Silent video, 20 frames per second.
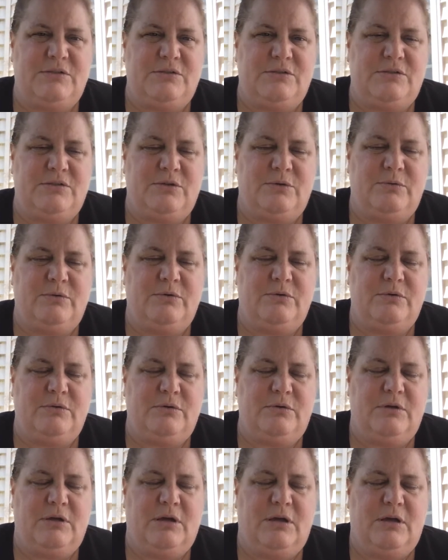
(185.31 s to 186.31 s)

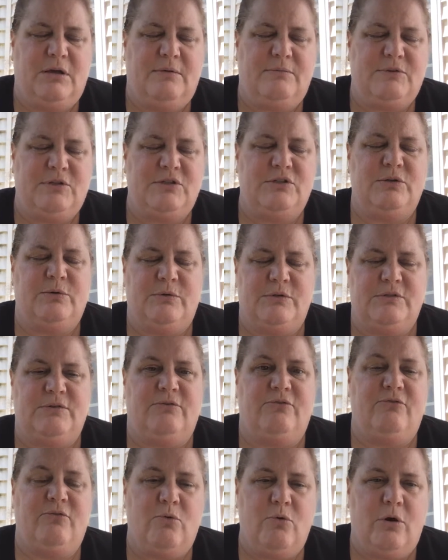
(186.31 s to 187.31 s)
to do is
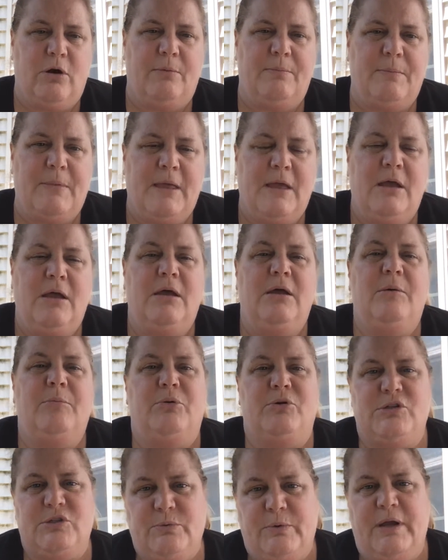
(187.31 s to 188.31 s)
inform,
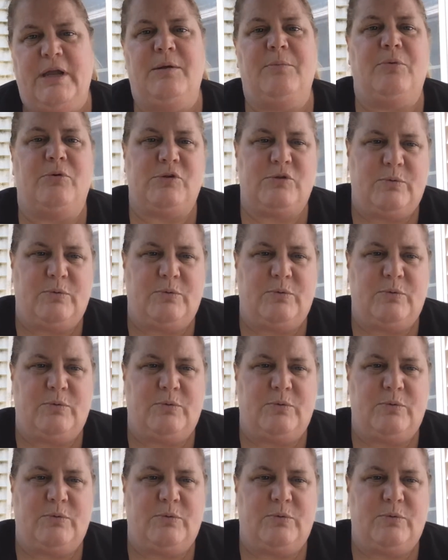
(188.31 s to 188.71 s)
persuade.